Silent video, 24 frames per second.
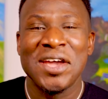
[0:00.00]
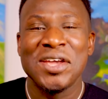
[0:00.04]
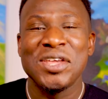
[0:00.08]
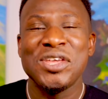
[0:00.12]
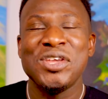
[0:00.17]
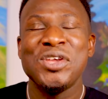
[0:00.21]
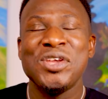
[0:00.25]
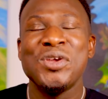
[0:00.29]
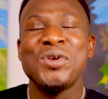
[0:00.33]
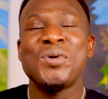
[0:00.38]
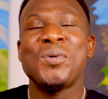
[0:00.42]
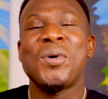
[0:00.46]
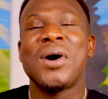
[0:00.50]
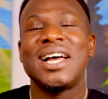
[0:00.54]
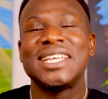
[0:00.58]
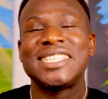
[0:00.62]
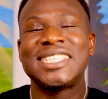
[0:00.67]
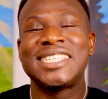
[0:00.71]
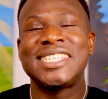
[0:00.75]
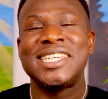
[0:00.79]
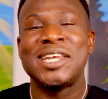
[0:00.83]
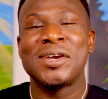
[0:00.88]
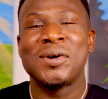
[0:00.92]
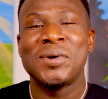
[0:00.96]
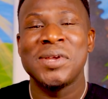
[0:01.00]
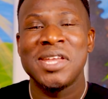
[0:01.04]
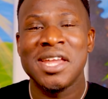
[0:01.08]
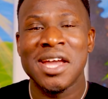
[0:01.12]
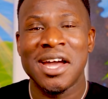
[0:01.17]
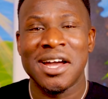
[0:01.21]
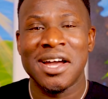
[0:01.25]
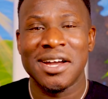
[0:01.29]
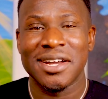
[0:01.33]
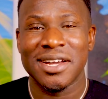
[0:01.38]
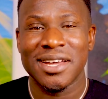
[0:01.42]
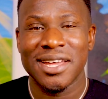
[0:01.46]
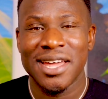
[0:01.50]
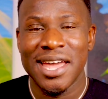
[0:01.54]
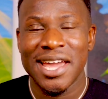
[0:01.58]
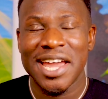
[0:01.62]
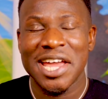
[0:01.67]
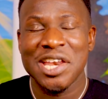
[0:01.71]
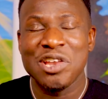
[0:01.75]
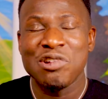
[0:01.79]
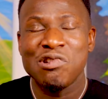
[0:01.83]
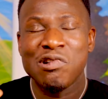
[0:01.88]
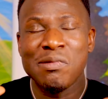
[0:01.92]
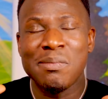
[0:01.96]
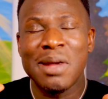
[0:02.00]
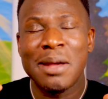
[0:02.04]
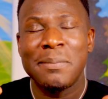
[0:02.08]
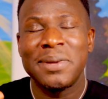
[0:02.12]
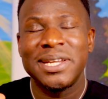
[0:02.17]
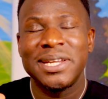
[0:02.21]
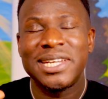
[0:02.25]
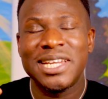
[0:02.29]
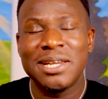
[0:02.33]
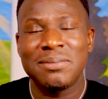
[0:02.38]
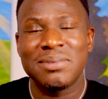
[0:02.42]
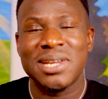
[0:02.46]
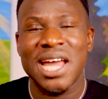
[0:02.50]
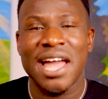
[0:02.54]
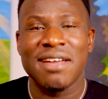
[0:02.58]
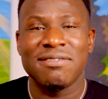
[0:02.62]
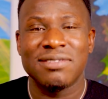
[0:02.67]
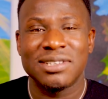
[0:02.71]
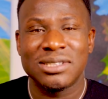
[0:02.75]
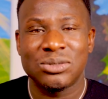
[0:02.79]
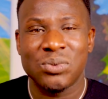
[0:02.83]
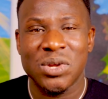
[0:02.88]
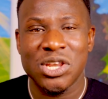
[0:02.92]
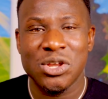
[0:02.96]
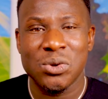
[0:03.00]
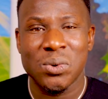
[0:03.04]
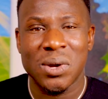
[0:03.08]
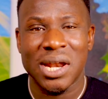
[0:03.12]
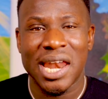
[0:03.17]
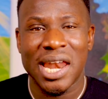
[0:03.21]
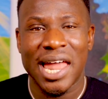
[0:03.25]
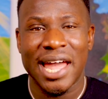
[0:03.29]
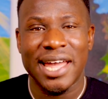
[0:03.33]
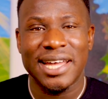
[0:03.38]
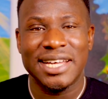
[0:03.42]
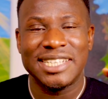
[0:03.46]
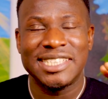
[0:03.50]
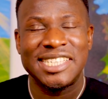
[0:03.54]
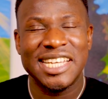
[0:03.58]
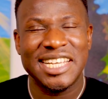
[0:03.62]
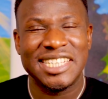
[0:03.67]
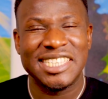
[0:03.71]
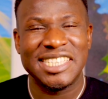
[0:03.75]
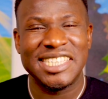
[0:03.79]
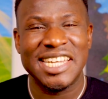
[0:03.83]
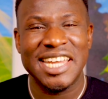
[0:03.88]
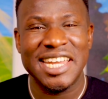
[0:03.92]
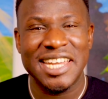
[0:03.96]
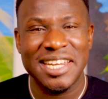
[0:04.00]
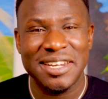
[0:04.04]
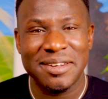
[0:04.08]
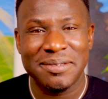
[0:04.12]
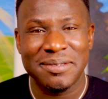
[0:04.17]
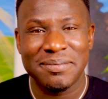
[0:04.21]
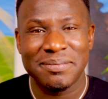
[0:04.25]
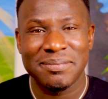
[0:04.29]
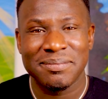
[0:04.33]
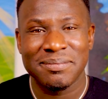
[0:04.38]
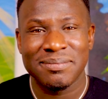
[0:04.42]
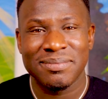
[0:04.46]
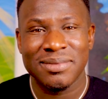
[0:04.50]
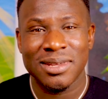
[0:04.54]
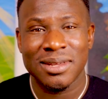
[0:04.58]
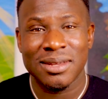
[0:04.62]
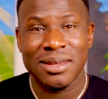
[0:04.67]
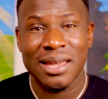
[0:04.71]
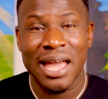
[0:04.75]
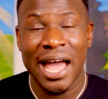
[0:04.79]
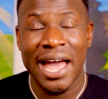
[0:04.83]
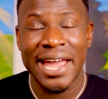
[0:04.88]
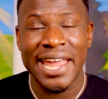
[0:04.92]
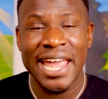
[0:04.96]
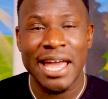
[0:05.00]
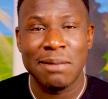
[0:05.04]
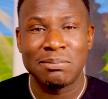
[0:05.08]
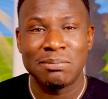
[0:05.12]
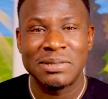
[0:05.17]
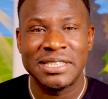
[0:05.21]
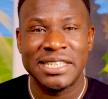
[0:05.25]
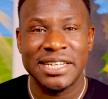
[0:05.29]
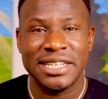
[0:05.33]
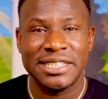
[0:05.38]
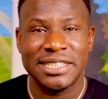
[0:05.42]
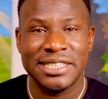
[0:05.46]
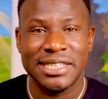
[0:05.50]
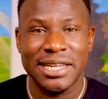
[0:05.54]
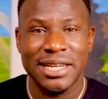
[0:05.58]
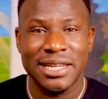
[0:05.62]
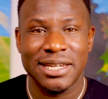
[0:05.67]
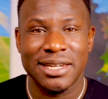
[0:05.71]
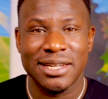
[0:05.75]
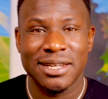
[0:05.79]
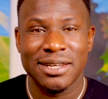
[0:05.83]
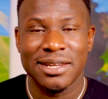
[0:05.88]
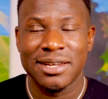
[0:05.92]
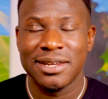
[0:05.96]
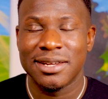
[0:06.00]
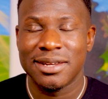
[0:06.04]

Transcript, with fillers: you are still young. Can you remember deep divers when you were like 16? I am 16.